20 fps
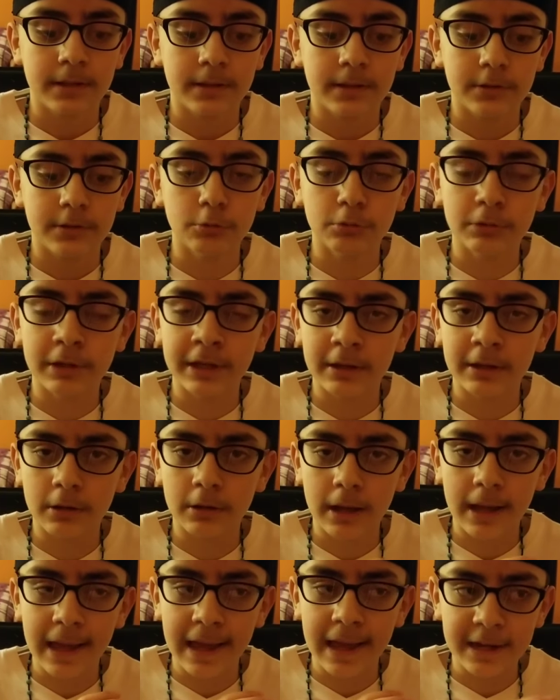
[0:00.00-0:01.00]
you get
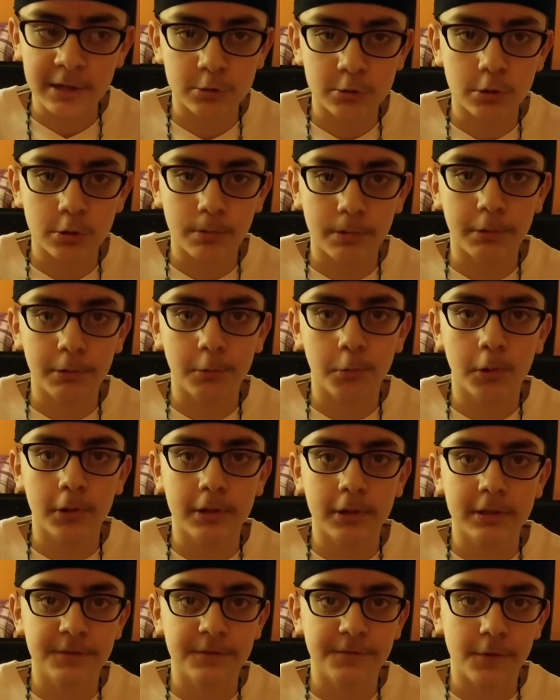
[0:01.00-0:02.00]
extra
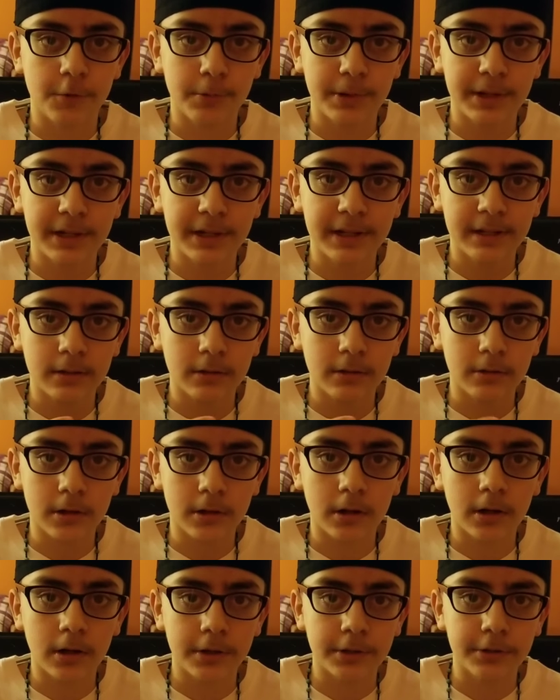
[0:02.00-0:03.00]
rewards for reading
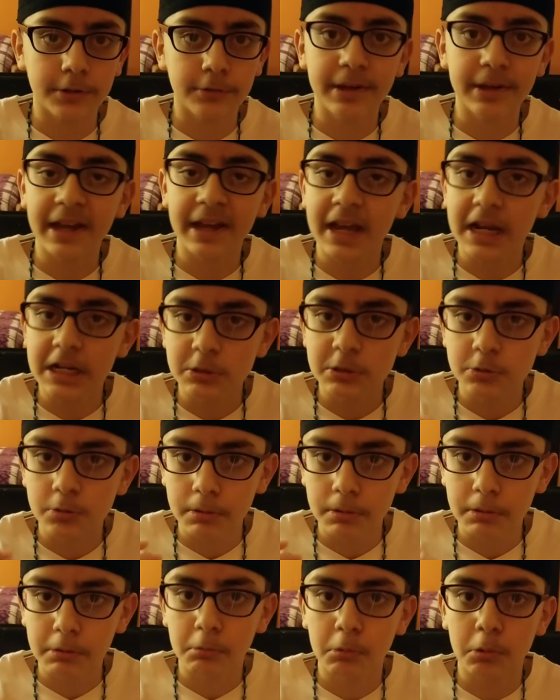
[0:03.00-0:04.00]
Quran, you get extra
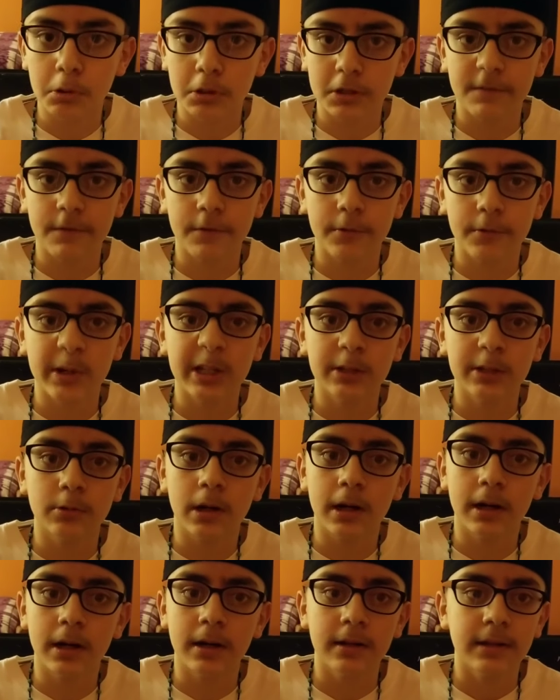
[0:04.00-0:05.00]
rewards for reading
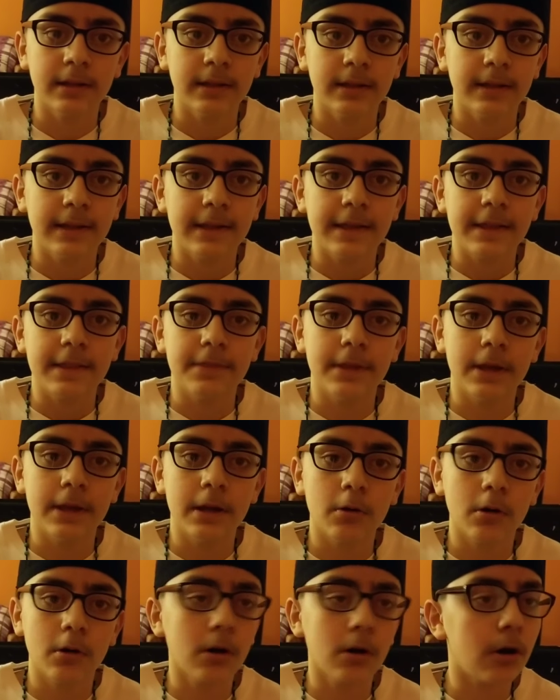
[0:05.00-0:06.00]
dua.
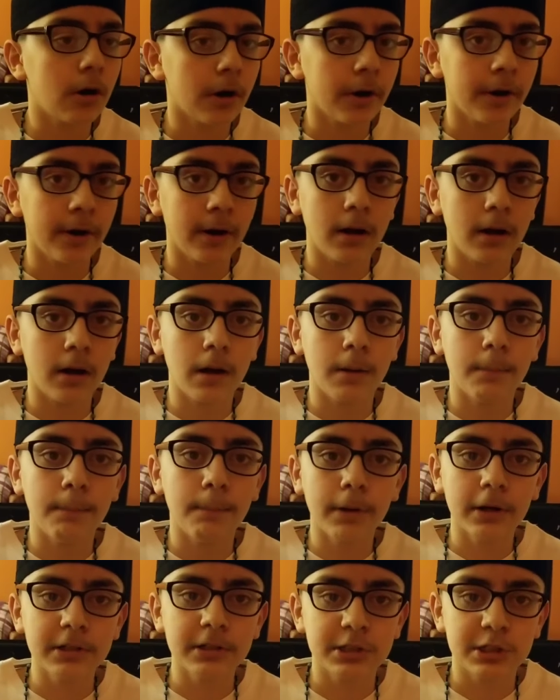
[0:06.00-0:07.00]
There are a
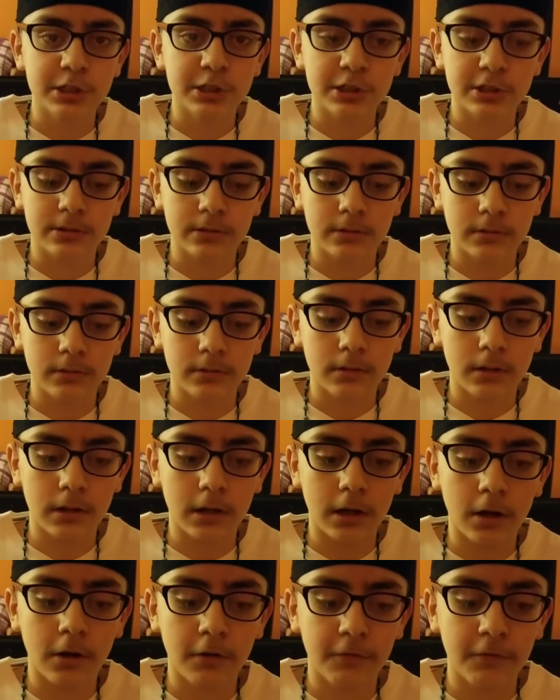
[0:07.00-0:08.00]
bunch
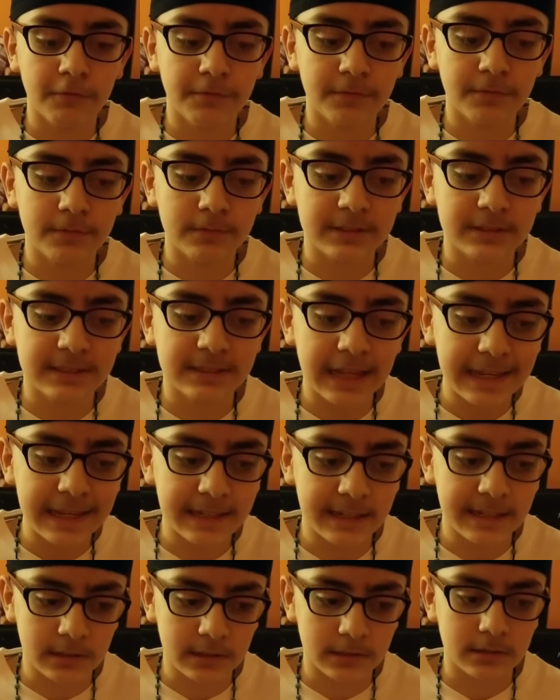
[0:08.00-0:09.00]
of
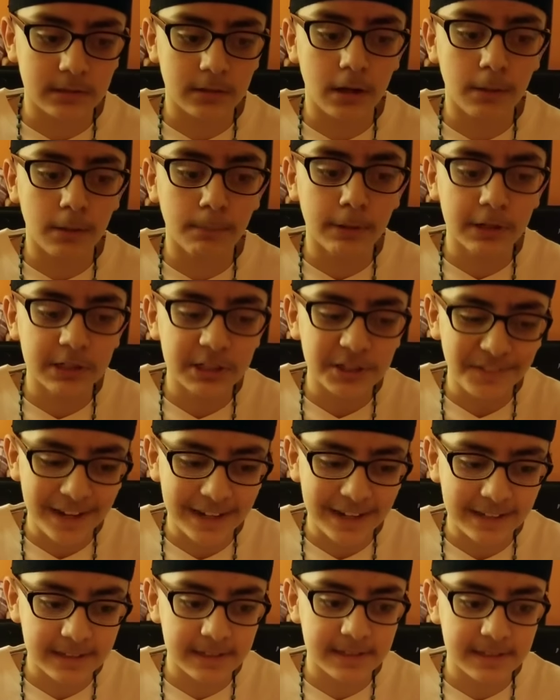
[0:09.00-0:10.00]
sayings, a bunch of
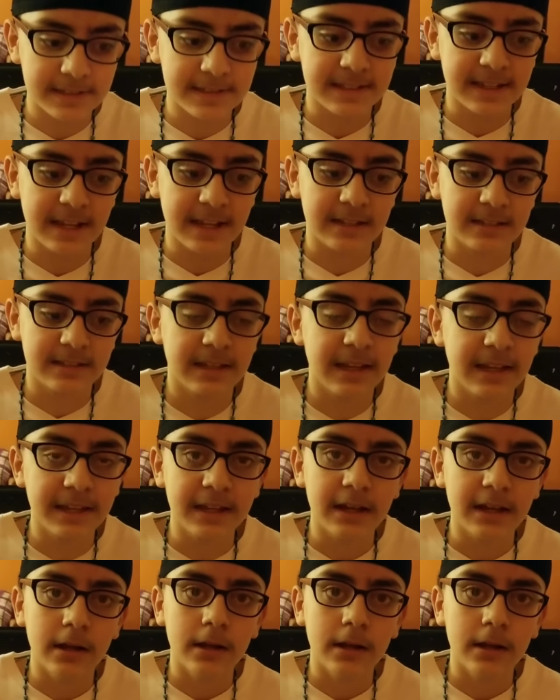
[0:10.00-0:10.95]
hadiths that state